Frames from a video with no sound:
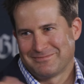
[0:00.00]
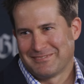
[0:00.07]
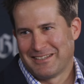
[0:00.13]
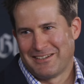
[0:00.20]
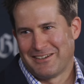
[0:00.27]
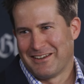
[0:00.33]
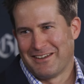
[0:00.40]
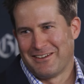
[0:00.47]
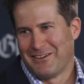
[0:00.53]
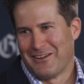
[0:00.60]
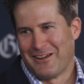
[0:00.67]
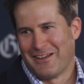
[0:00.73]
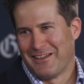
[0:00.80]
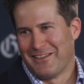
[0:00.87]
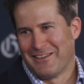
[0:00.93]
Sorry, and, they're
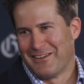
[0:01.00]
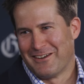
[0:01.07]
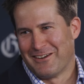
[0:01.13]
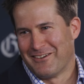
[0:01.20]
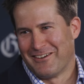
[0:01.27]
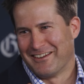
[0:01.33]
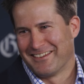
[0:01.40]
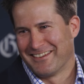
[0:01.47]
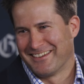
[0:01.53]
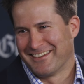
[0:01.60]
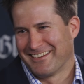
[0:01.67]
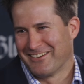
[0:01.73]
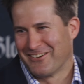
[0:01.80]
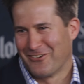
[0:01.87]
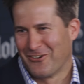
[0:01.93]
not. And they're
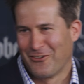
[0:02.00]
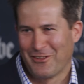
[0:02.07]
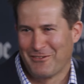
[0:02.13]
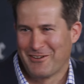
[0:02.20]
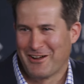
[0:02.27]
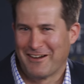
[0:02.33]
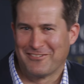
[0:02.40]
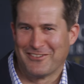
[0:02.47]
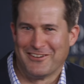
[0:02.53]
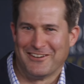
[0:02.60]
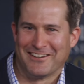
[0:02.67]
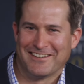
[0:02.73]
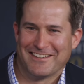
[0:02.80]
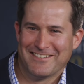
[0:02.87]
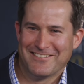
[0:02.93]
not. They won't let me off the
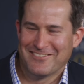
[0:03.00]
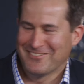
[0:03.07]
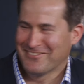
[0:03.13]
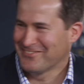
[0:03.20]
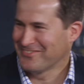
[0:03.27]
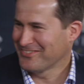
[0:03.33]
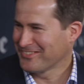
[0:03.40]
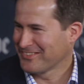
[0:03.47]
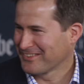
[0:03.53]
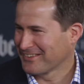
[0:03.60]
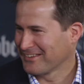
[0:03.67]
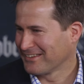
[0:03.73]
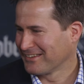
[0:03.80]
hook. Um,